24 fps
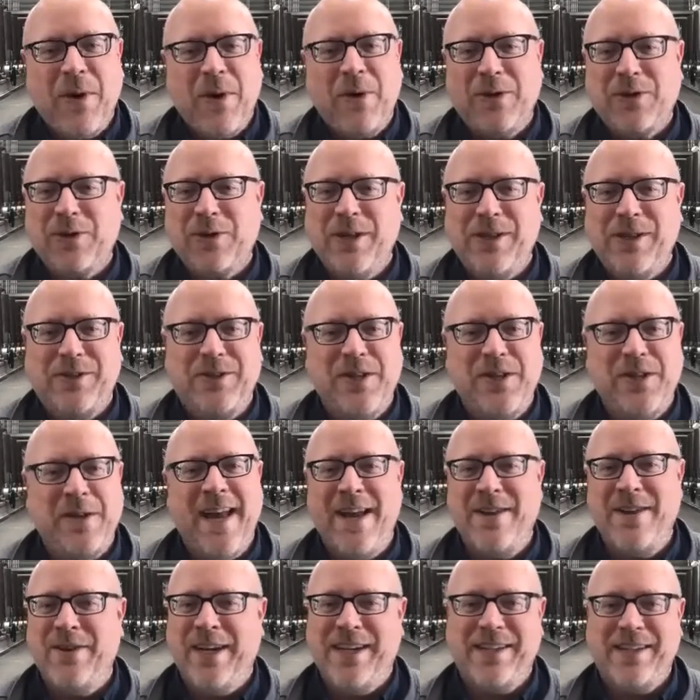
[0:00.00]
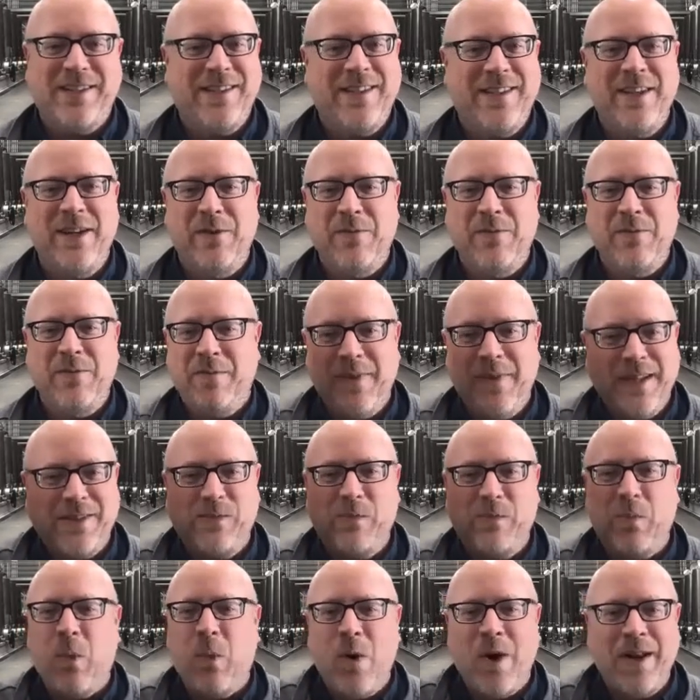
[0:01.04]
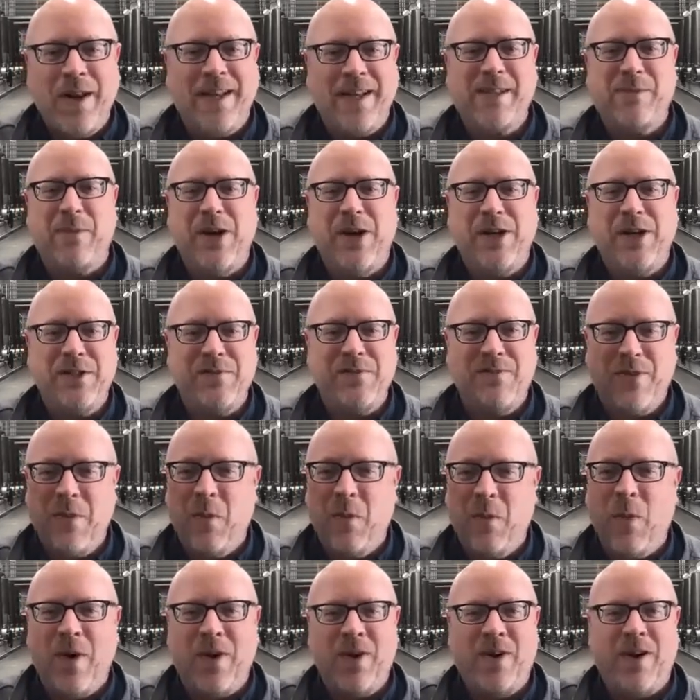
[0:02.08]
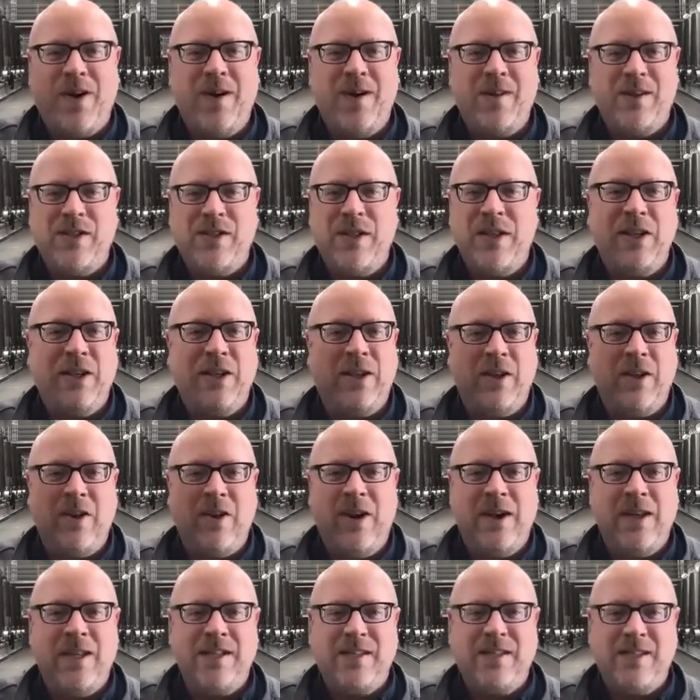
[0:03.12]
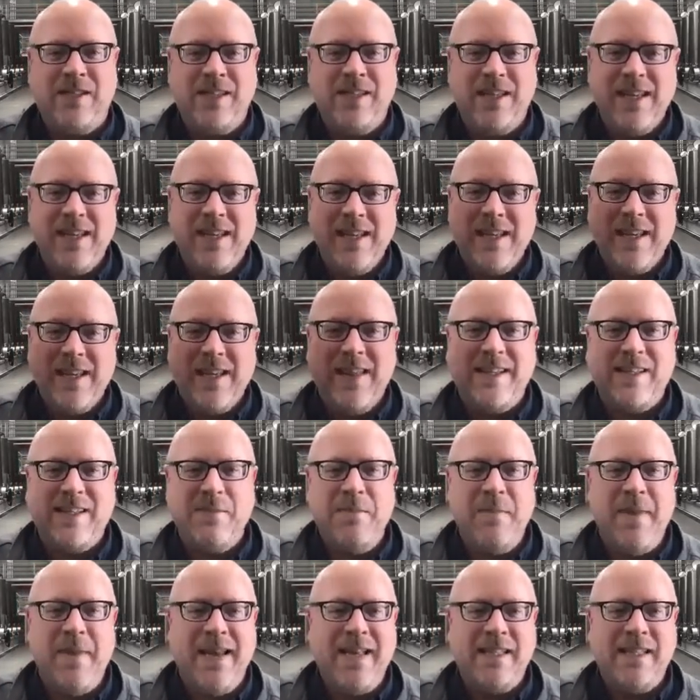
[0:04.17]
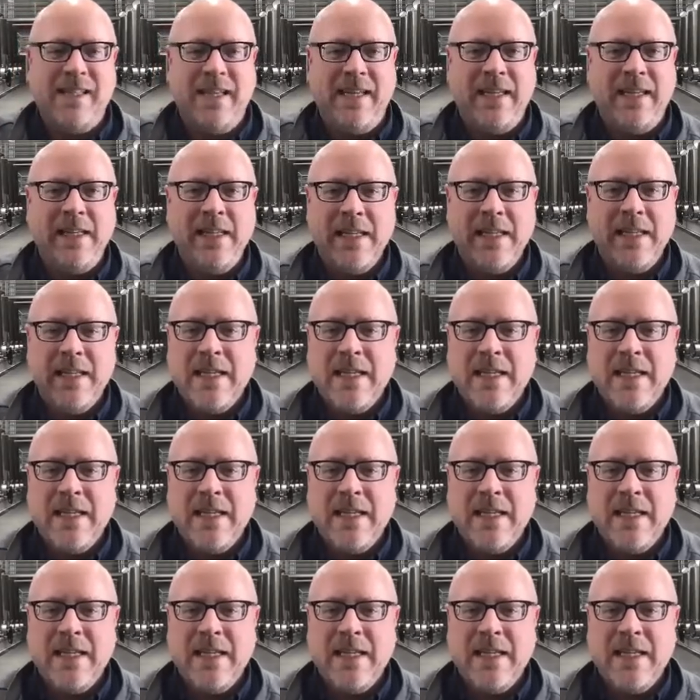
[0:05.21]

poetry is Jimi Hendrix. It's one expression from one singular artist that's amazing.